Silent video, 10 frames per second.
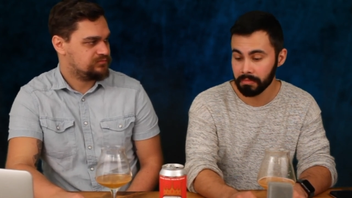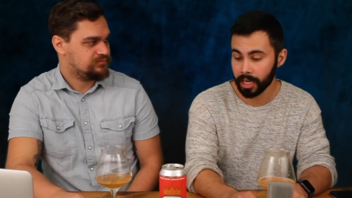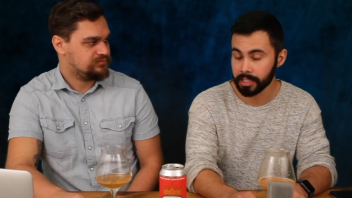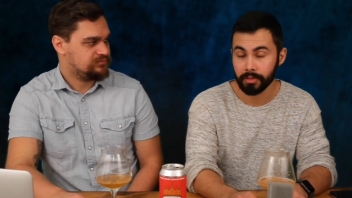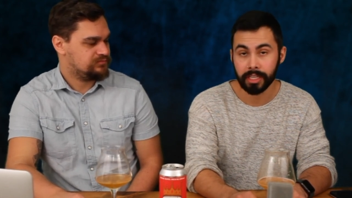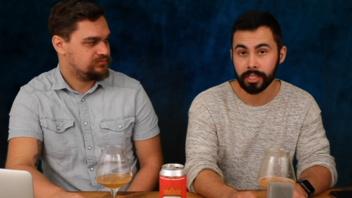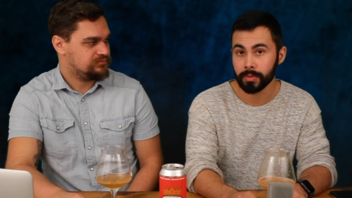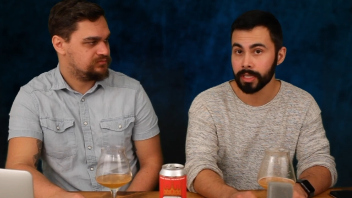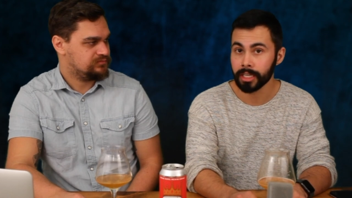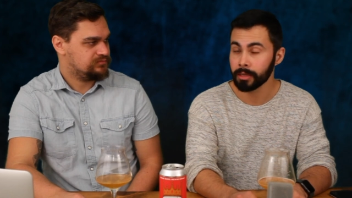Speaker 1: I still think
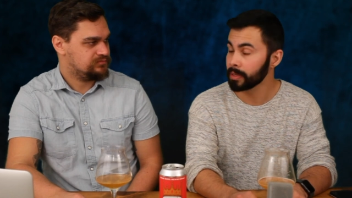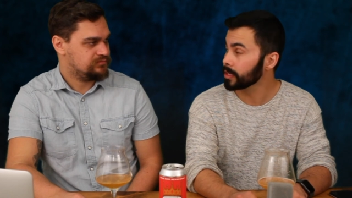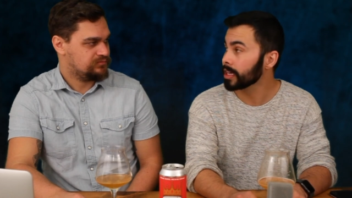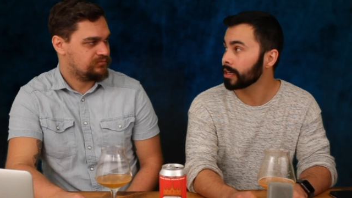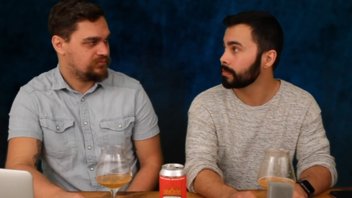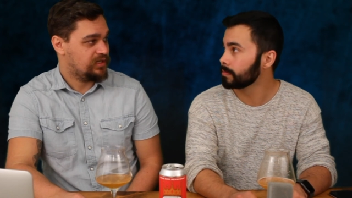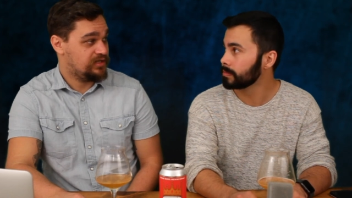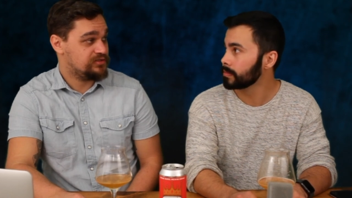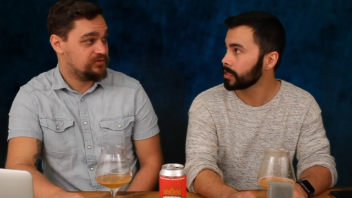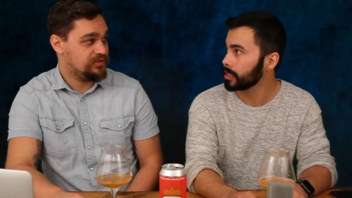it's really good beer though.
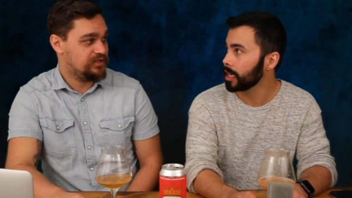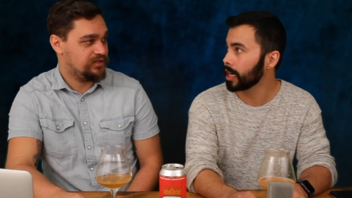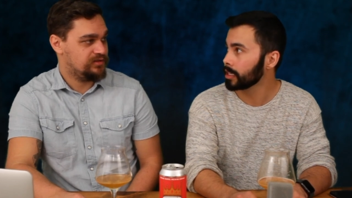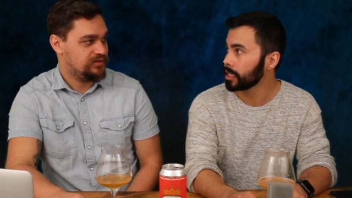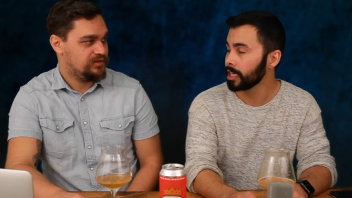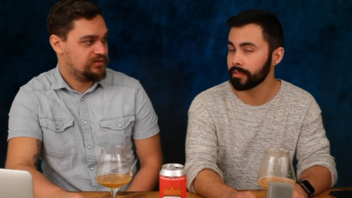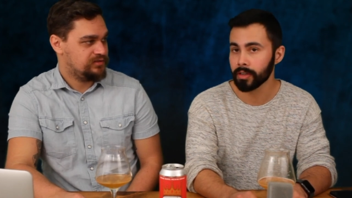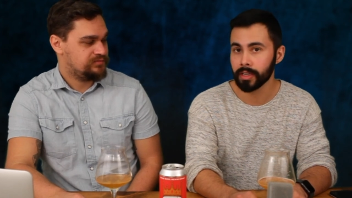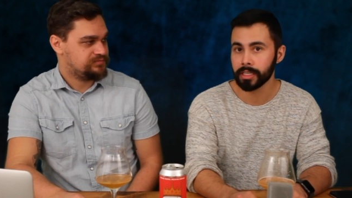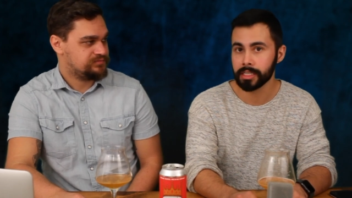It is really yeah. Good. If
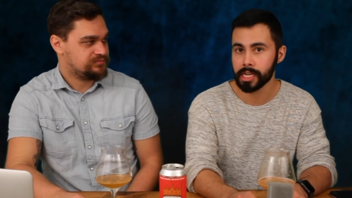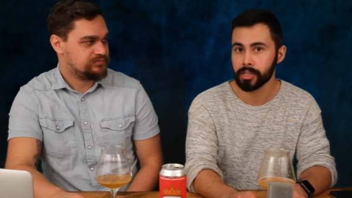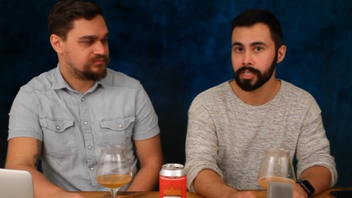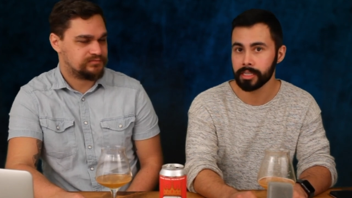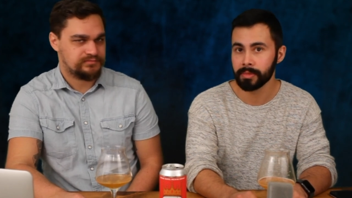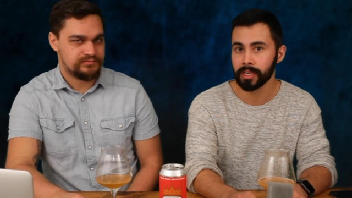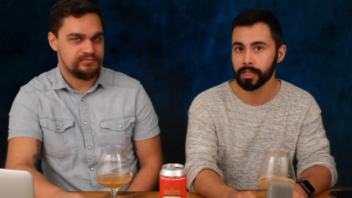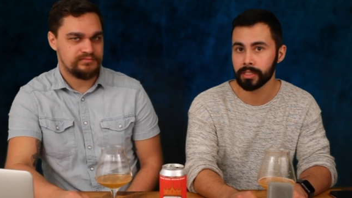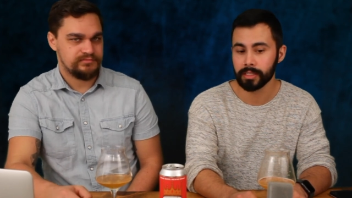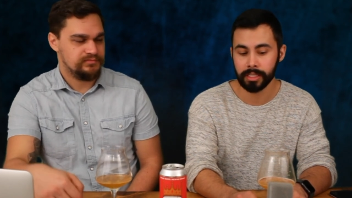you're into citrusy
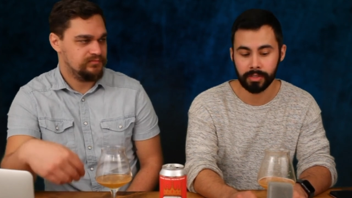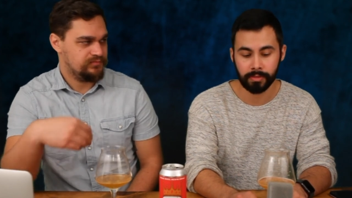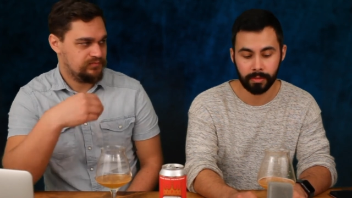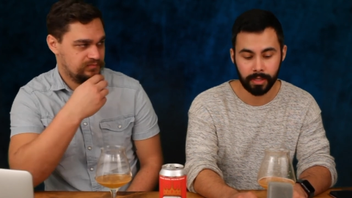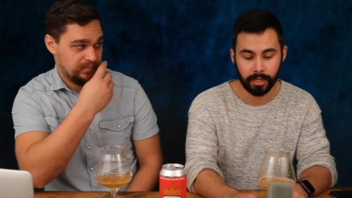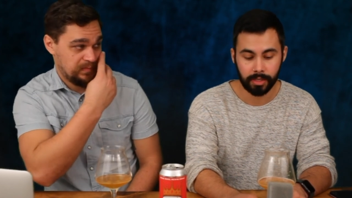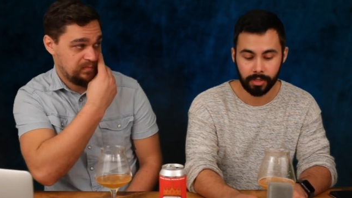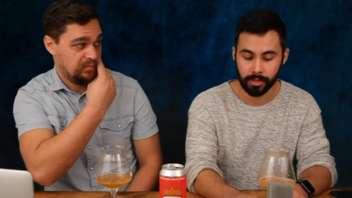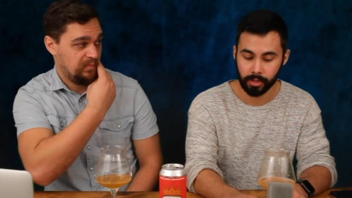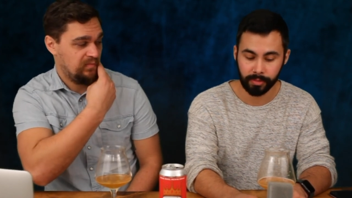beers, this is
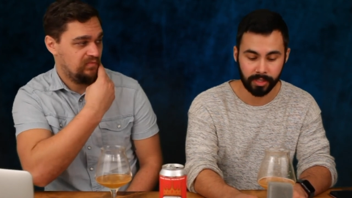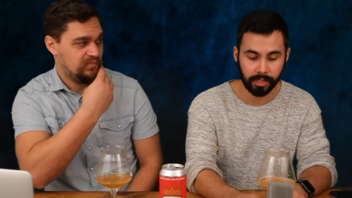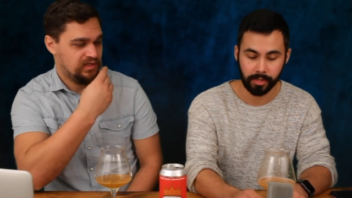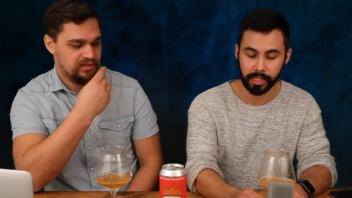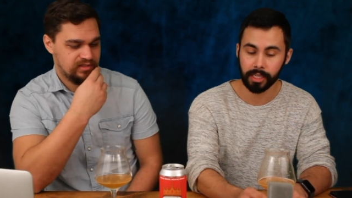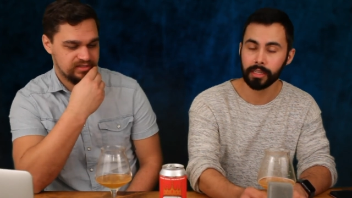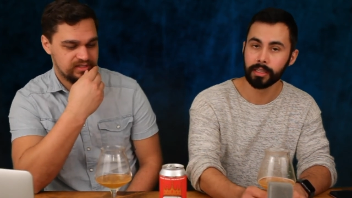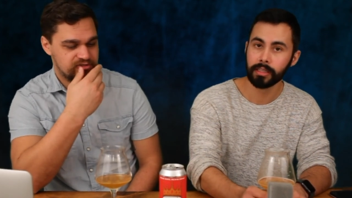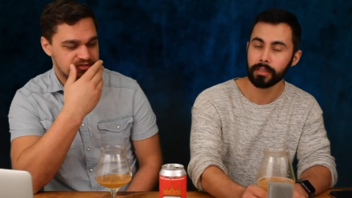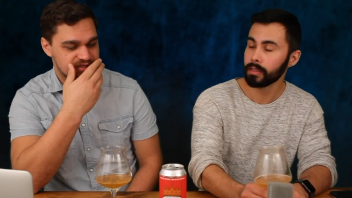super citrusy. Yeah,
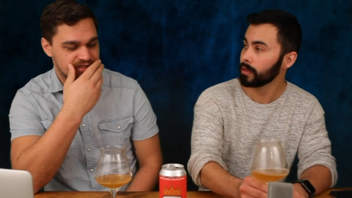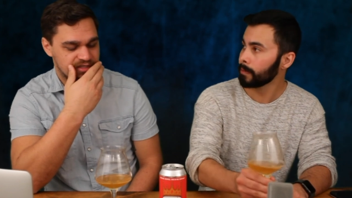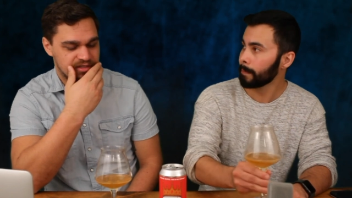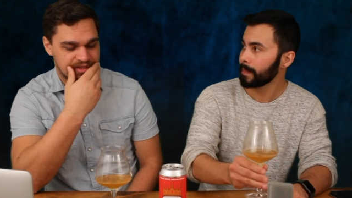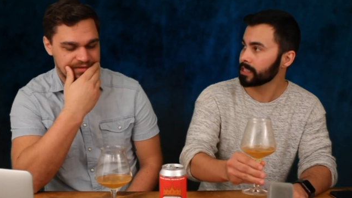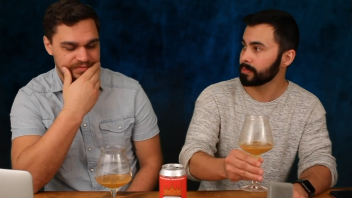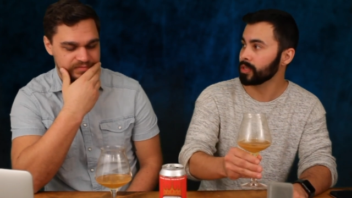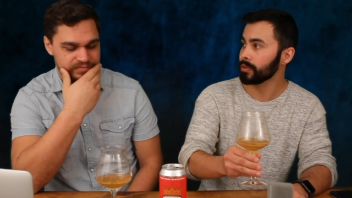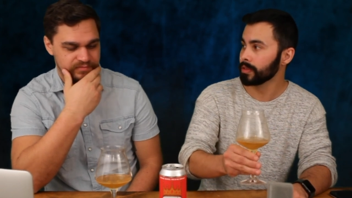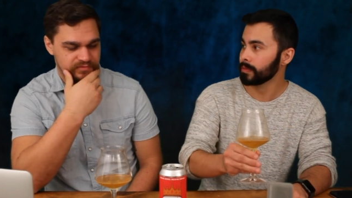
Speaker 2: citrusy and
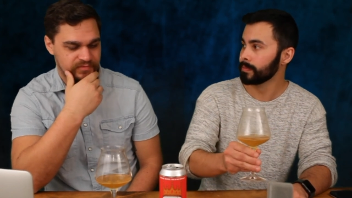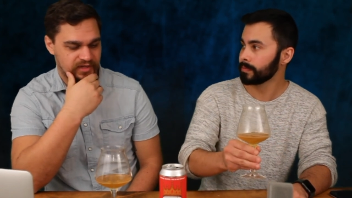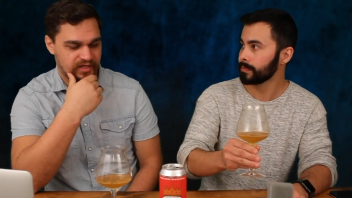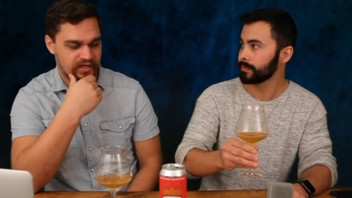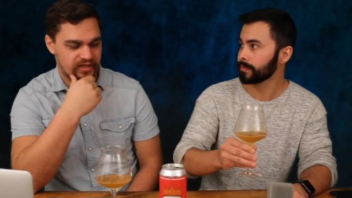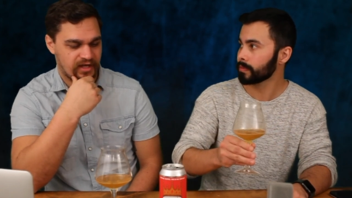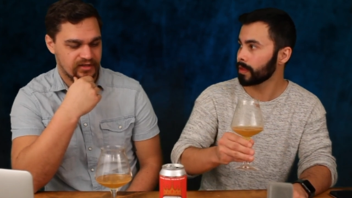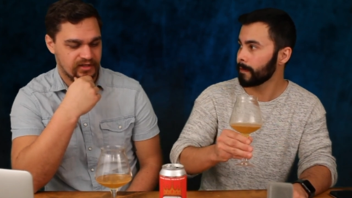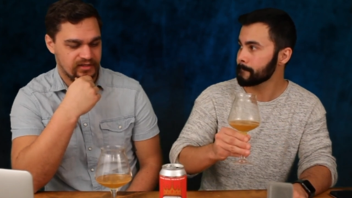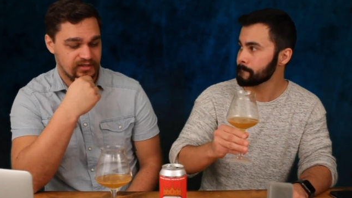smooth. And I,
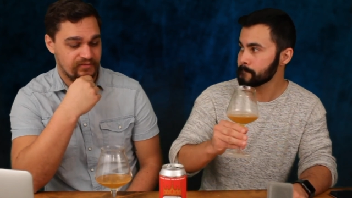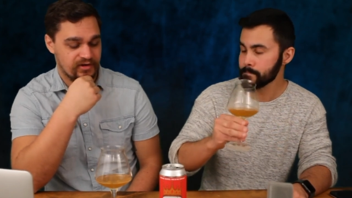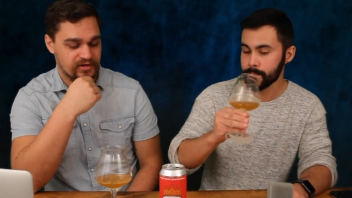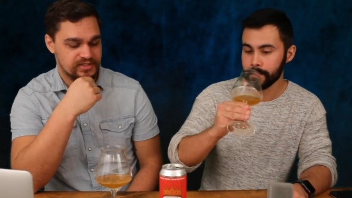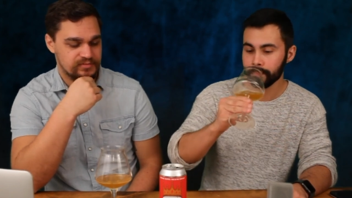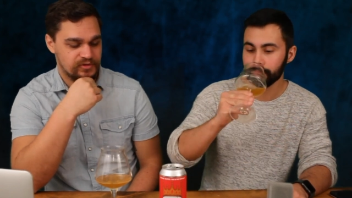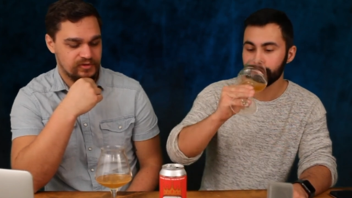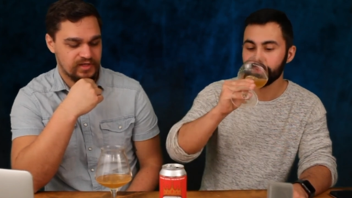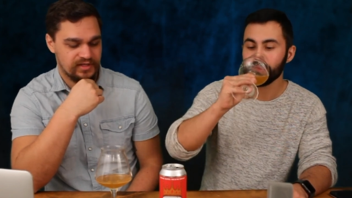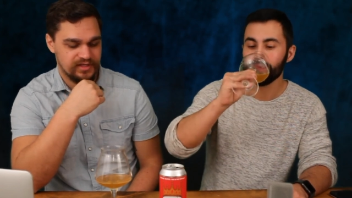I like yeah, very
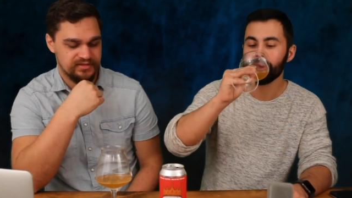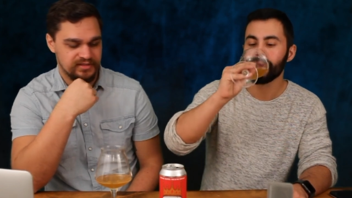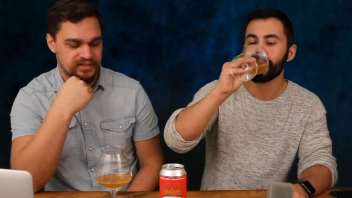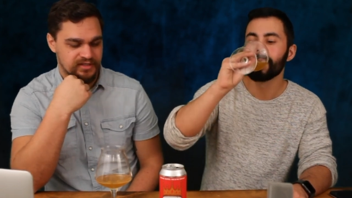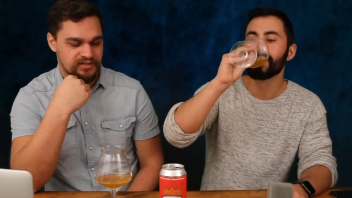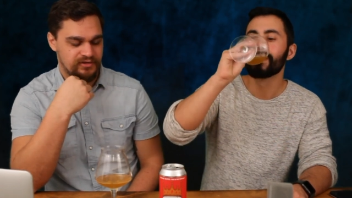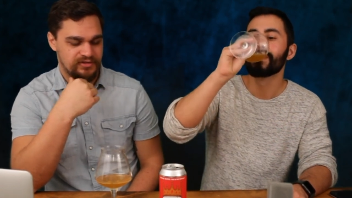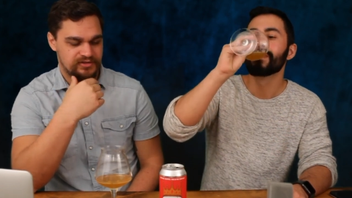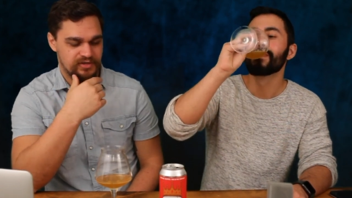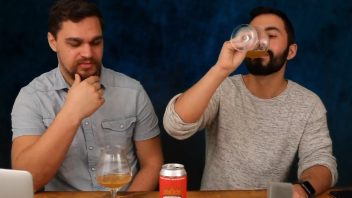smooth. I liked
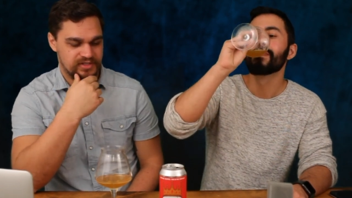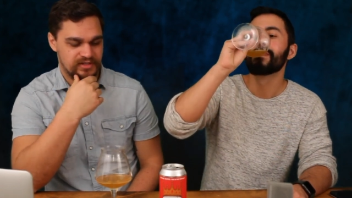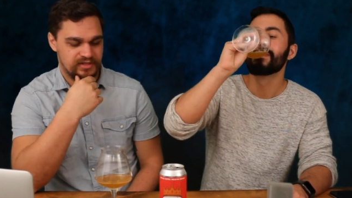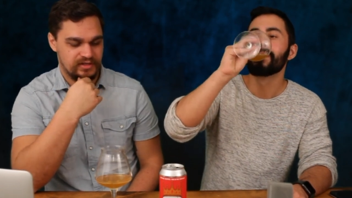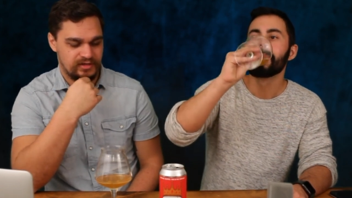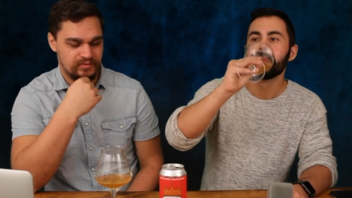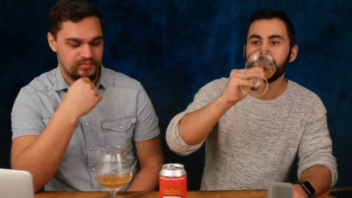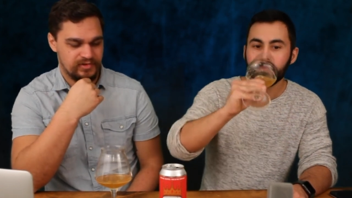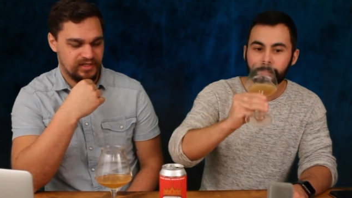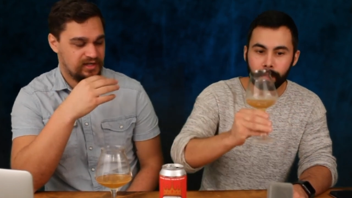your description,
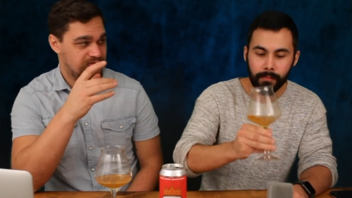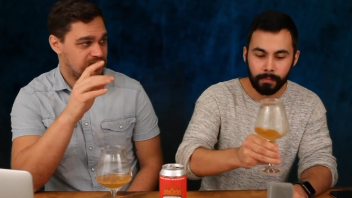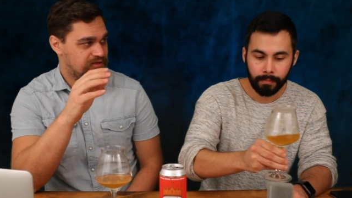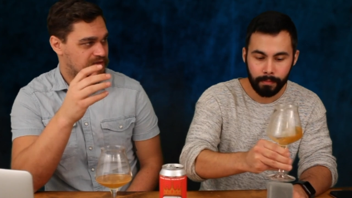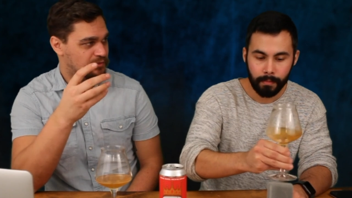um, like kind of like the